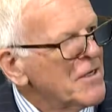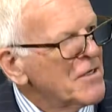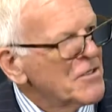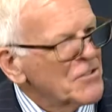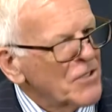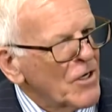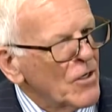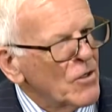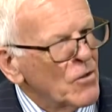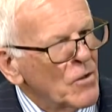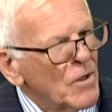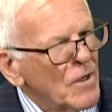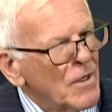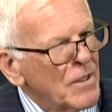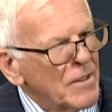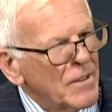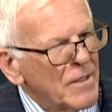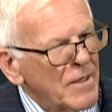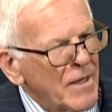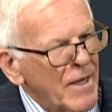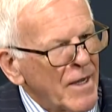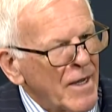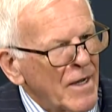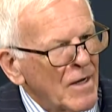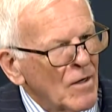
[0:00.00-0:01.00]
So
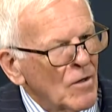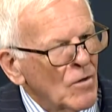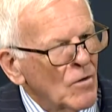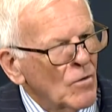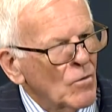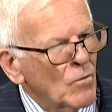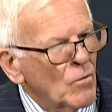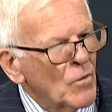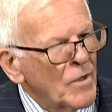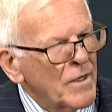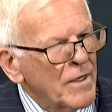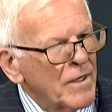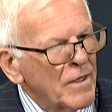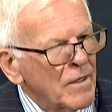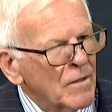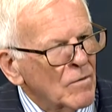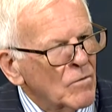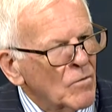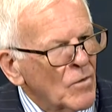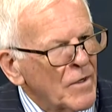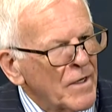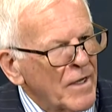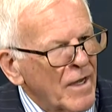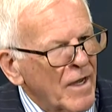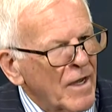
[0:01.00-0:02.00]
now
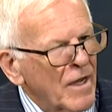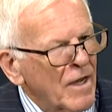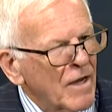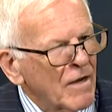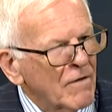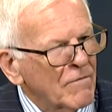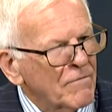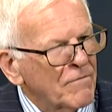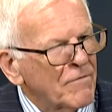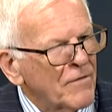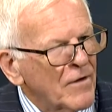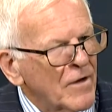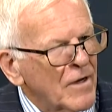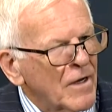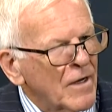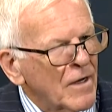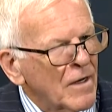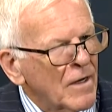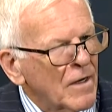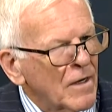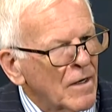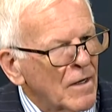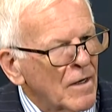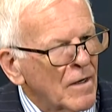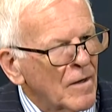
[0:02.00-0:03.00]
we have
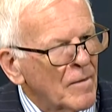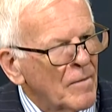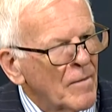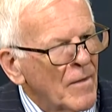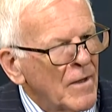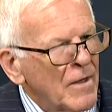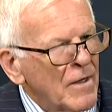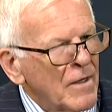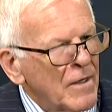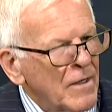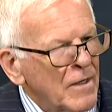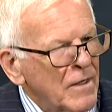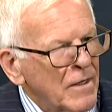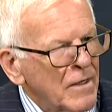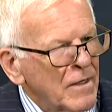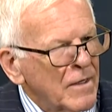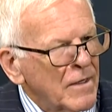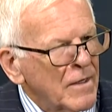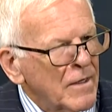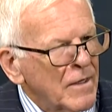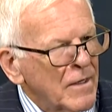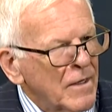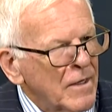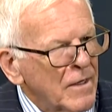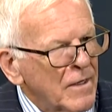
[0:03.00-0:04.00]

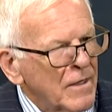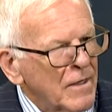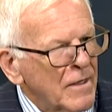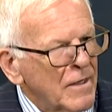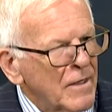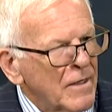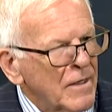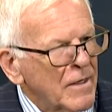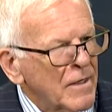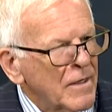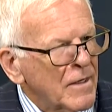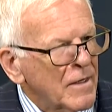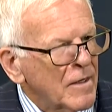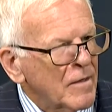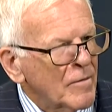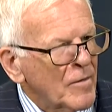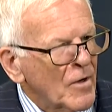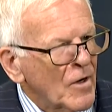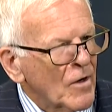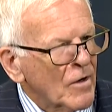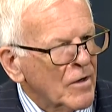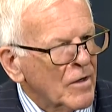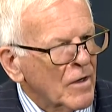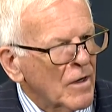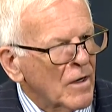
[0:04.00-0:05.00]
in
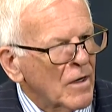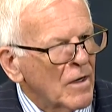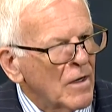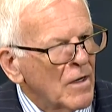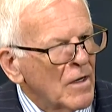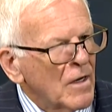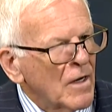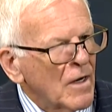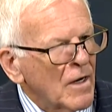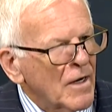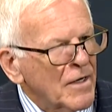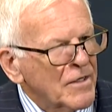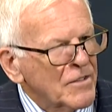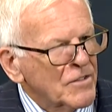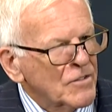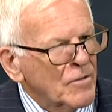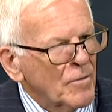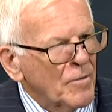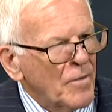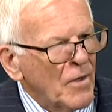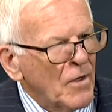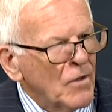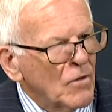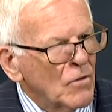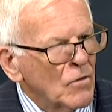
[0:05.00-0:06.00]
America, I
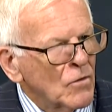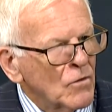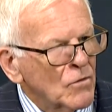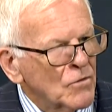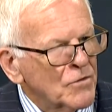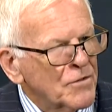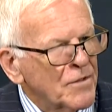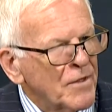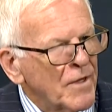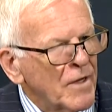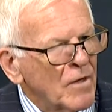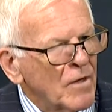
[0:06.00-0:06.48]
suppose there